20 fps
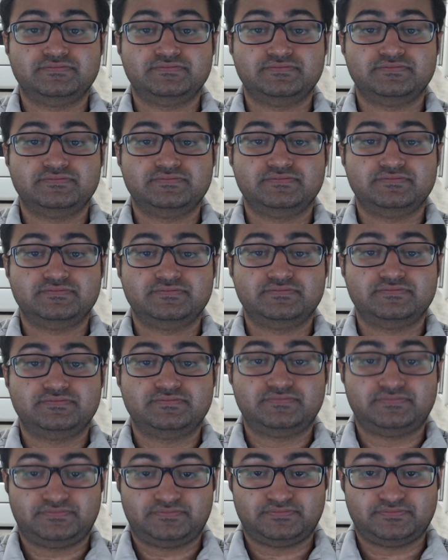
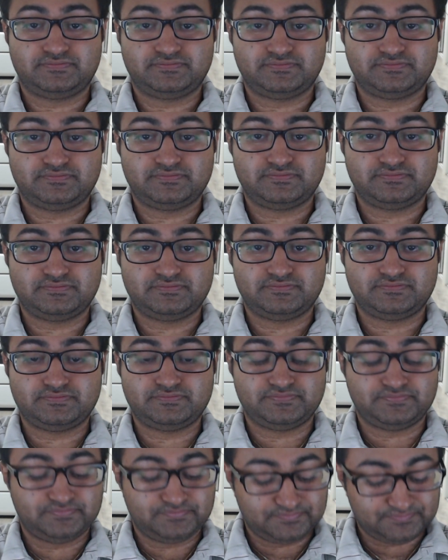
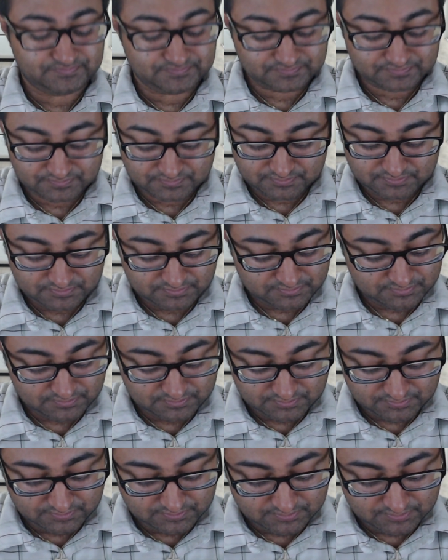
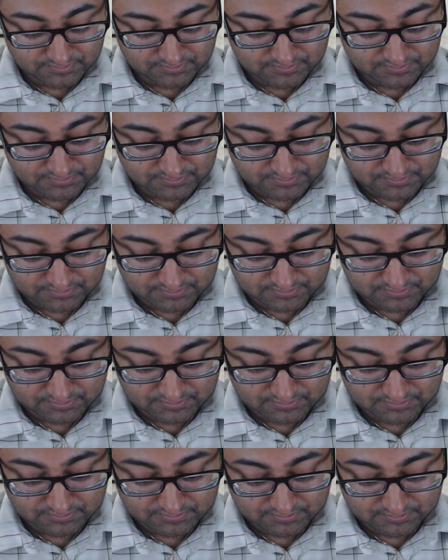
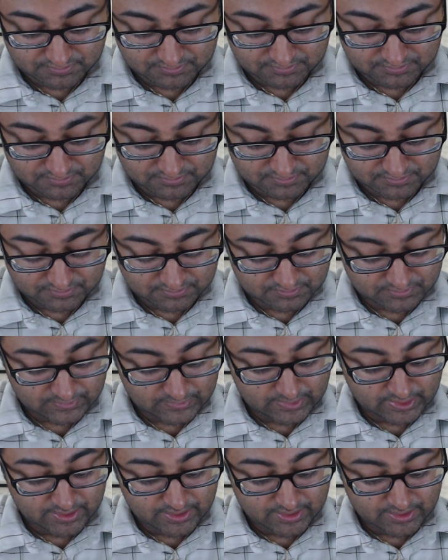(no one is talking)